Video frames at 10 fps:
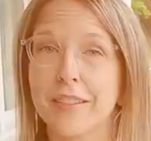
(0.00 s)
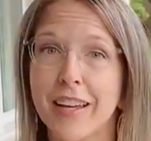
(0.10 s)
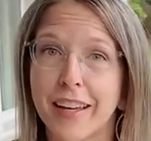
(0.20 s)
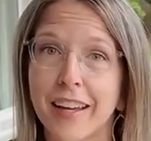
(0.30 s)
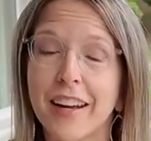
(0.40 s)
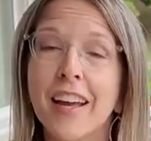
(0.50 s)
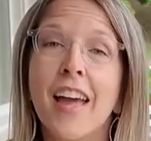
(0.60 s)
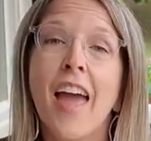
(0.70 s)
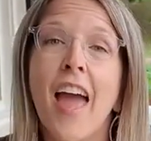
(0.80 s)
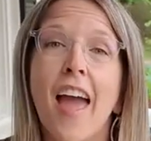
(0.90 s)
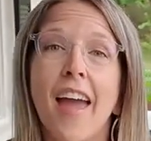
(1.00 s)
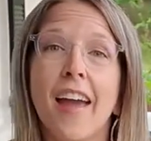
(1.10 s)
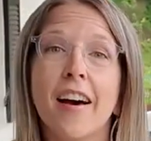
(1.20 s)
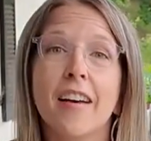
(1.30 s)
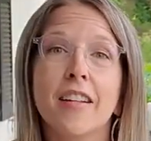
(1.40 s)
a second.
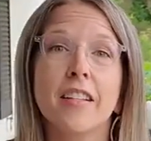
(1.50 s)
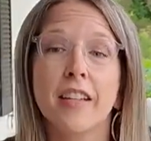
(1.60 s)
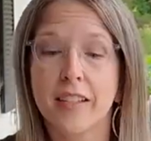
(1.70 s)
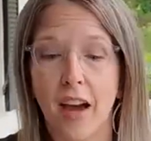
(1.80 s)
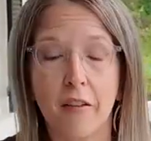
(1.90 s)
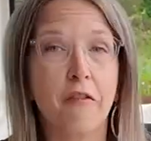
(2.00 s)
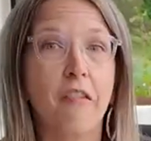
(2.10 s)
And it's got